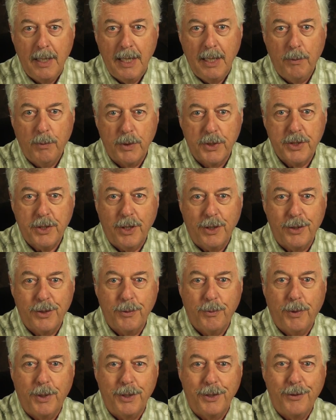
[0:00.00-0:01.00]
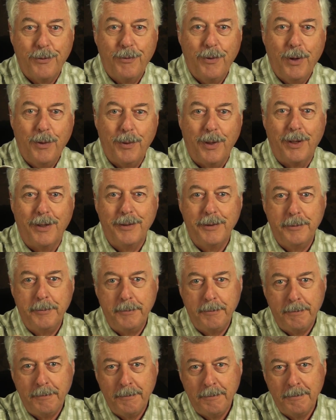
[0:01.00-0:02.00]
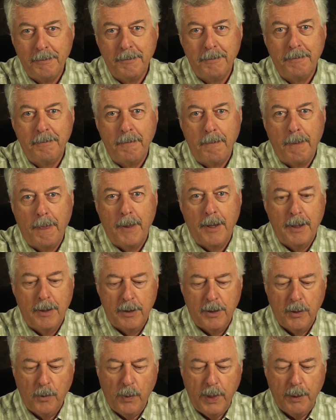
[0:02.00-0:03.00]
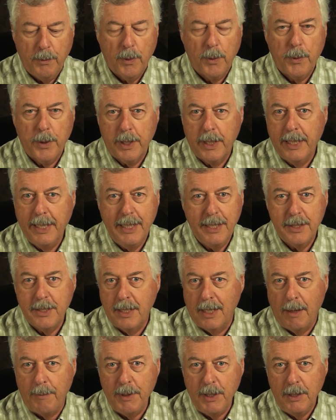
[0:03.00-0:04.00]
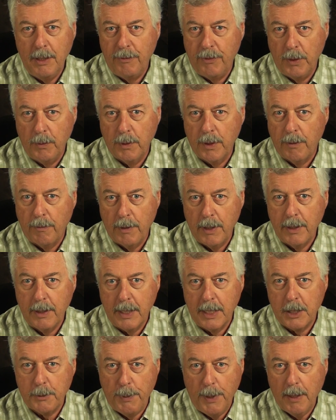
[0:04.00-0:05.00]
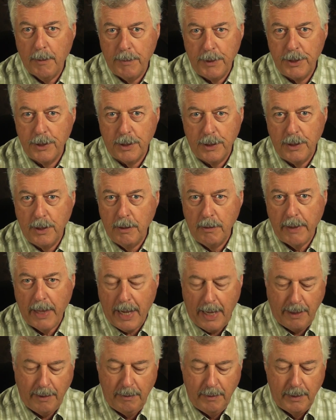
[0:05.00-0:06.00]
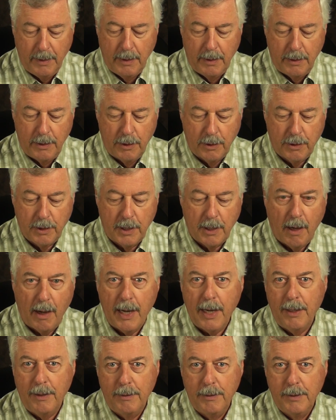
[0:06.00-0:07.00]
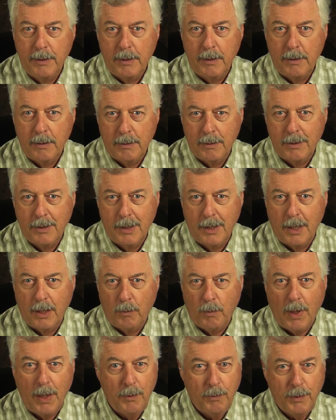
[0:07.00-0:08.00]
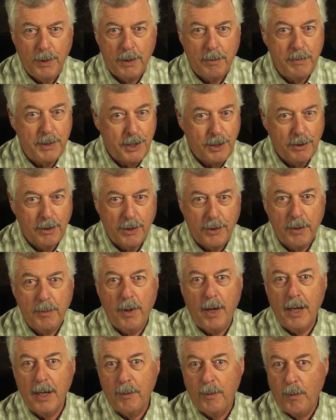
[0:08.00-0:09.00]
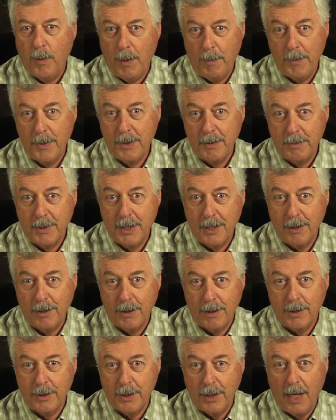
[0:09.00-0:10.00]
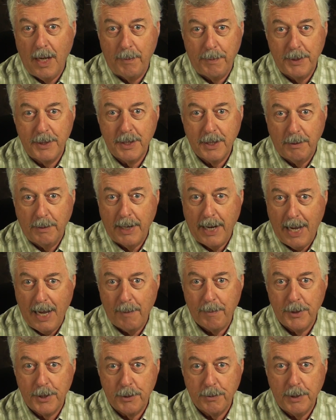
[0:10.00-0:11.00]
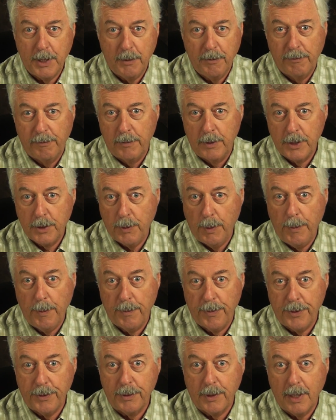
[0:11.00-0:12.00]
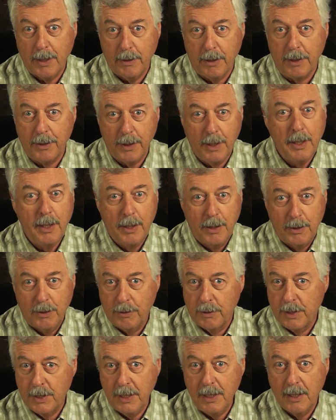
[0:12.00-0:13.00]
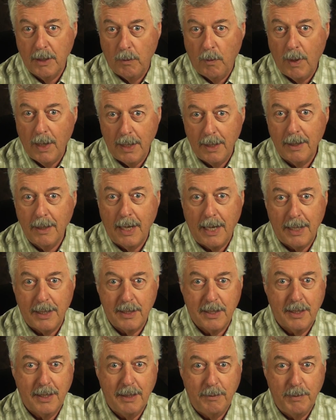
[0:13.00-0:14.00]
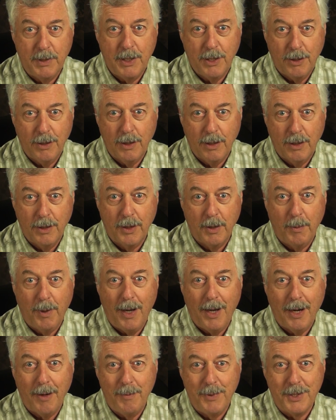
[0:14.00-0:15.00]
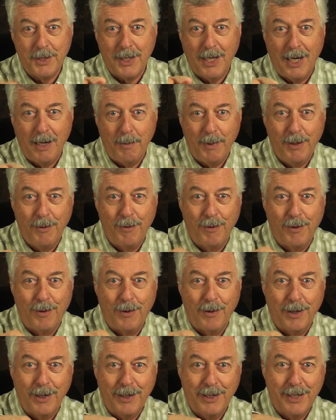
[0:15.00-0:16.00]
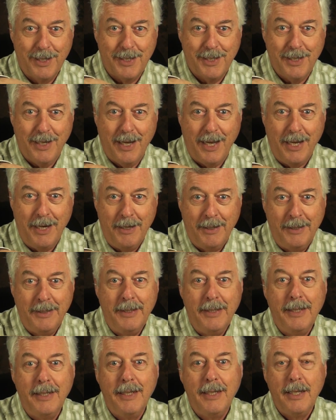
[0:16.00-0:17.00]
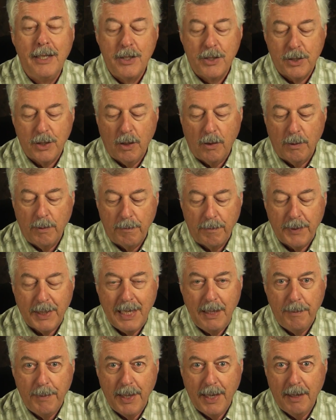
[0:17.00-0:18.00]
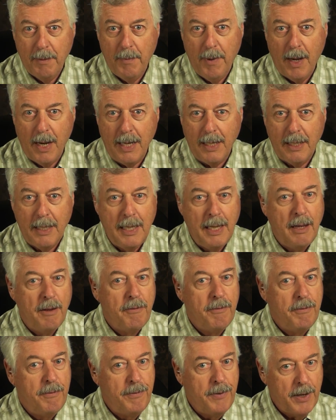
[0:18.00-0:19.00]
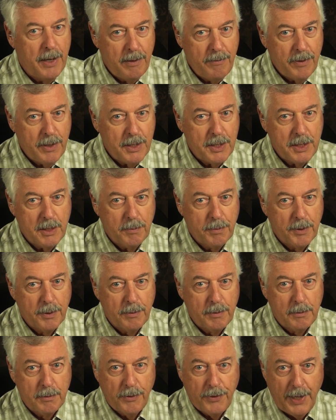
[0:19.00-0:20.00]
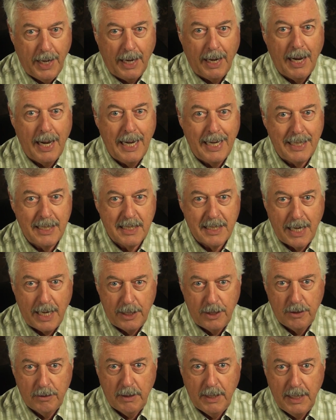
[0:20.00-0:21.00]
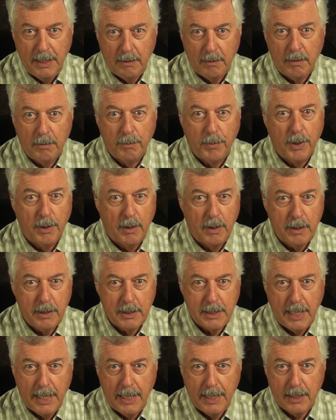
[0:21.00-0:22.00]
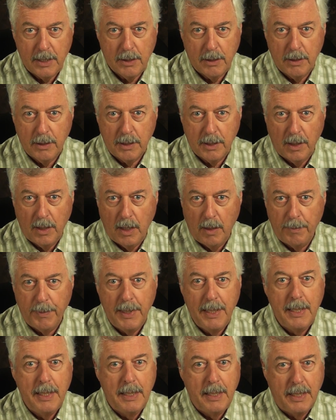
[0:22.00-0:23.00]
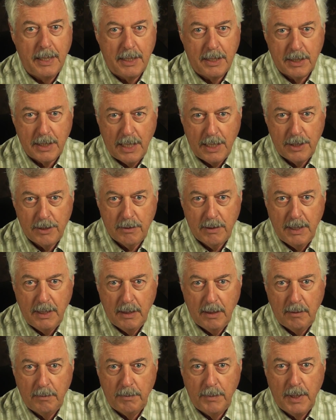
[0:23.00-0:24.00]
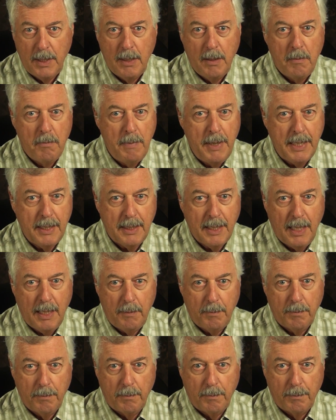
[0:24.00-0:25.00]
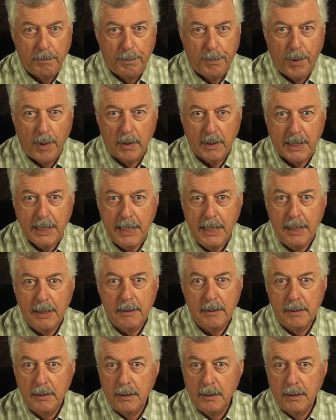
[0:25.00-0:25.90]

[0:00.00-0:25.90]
it will start to want to roll. The wing will work against it. I mean, if you want to run an experiment, you can do that. You could tie one with material on the bottom, one with material on top, and see what happens when you swim through current. You'll see the one that has the material on the bottom is going to be rolling on its side. So keep that in mind. Very, very simple thing. Exaggerate, put all your tags on the top, exaggerate them, make that bulky